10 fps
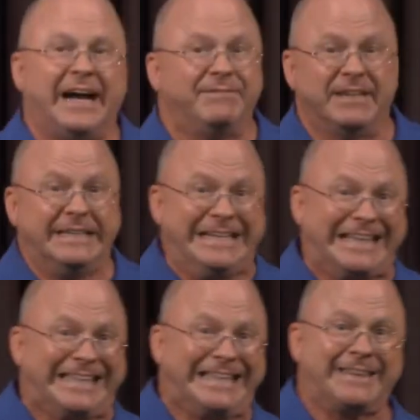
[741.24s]
I've done
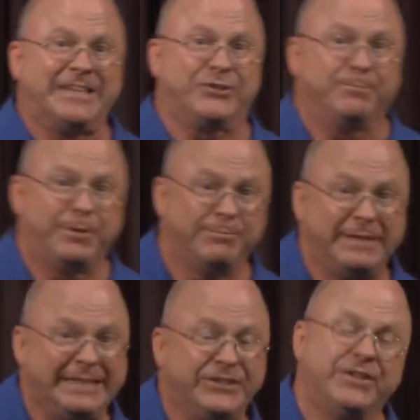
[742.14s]
nothing that they should put
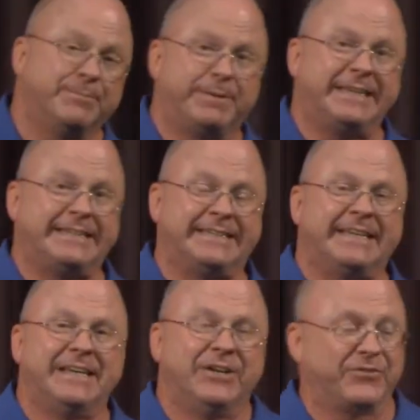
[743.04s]
me into the pit.
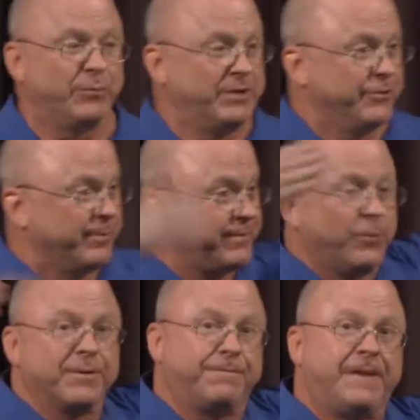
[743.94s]
So when you're
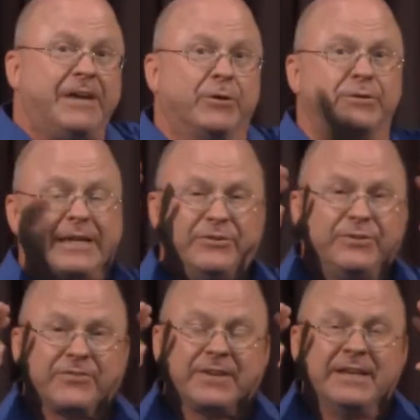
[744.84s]
before Pharaoh, can you
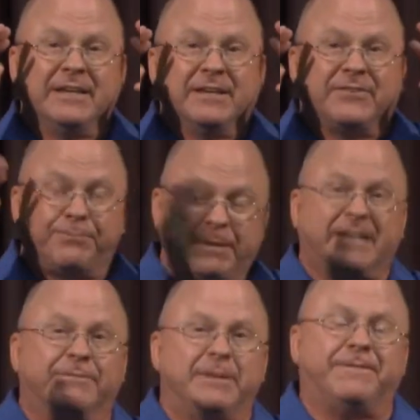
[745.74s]
just
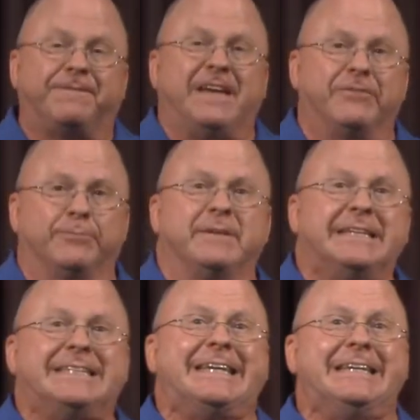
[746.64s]
speak of me
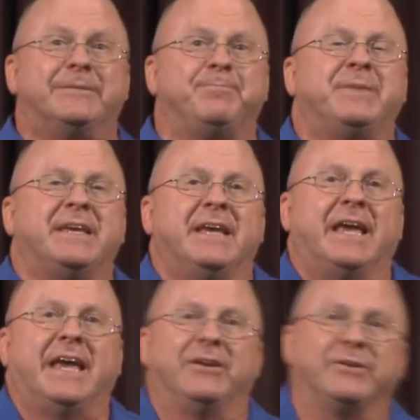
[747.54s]
favorably to him?"
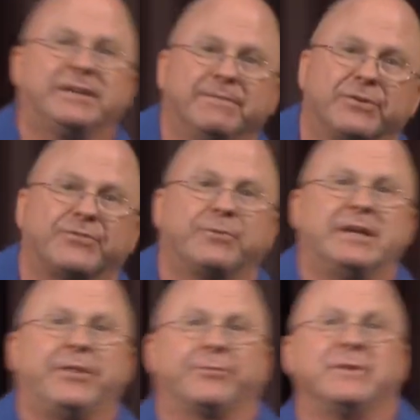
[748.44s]
And look at verse
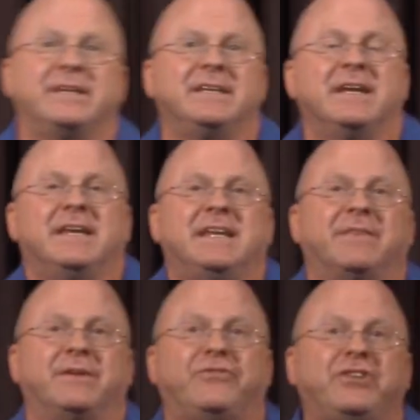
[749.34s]
23.
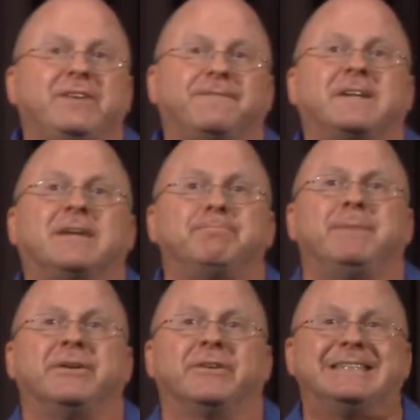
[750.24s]
"Yet the chief
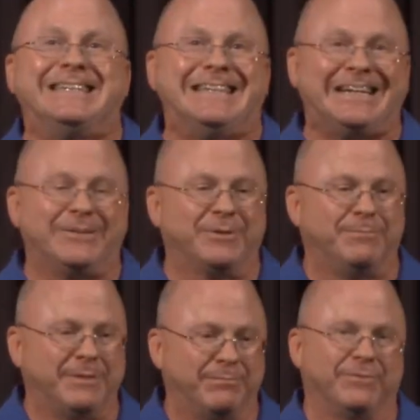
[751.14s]
cupbearer did not
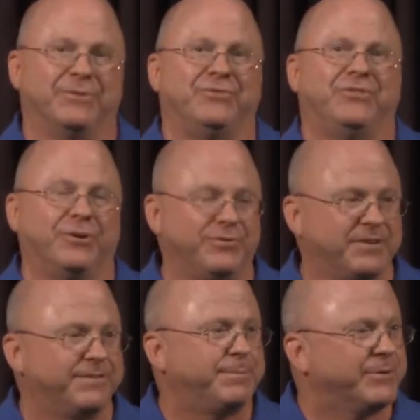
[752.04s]
remember
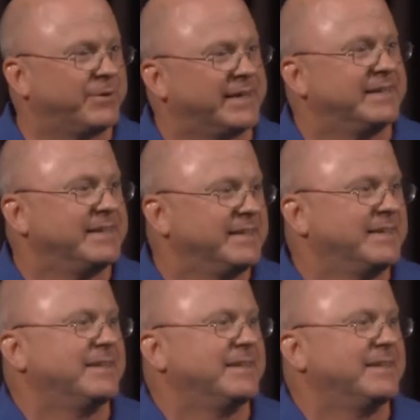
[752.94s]
Joseph, but" what?